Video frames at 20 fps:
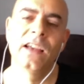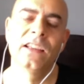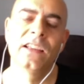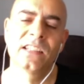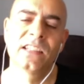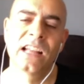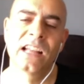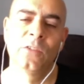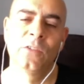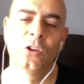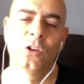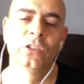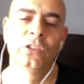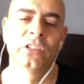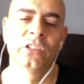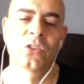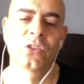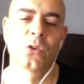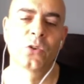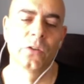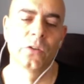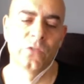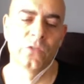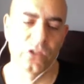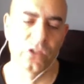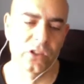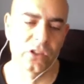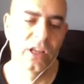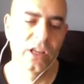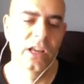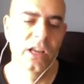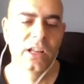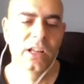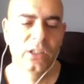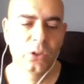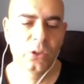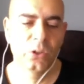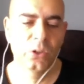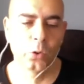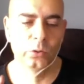and I've learned to sort of just
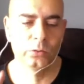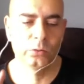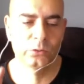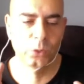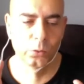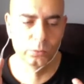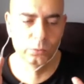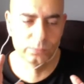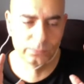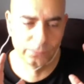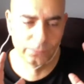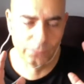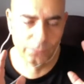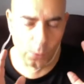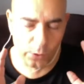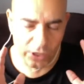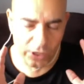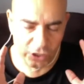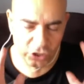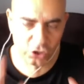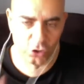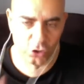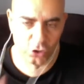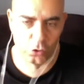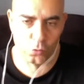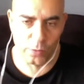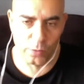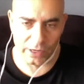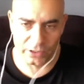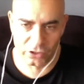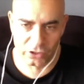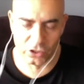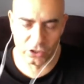don't focus too much.